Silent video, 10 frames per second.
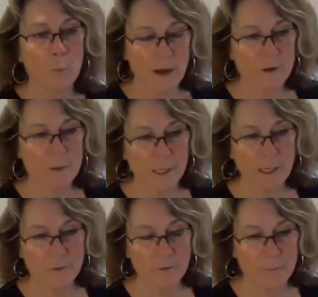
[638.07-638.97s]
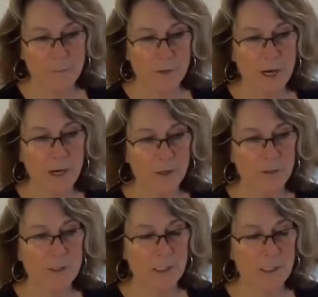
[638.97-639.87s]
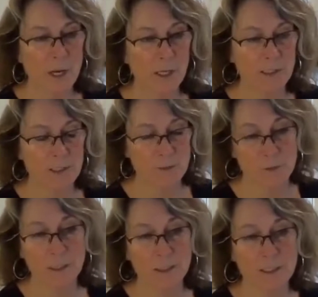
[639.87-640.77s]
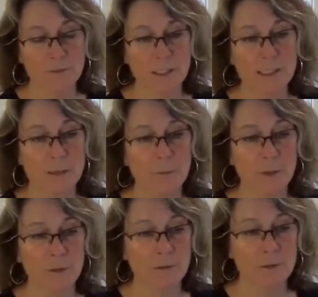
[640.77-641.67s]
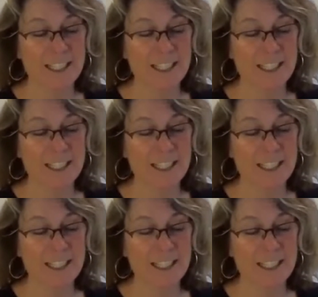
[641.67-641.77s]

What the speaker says: Everybody in the firm knew how to use this product. It was relatively simple.